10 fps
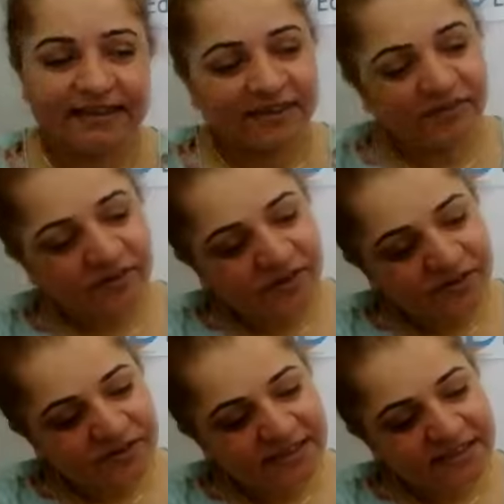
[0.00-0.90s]
So we're
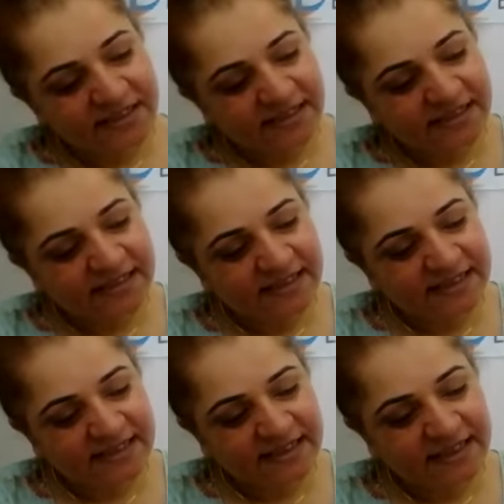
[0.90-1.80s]
going to circle
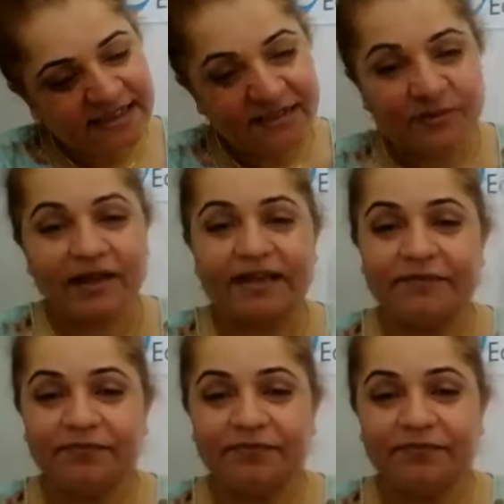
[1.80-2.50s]
this as well.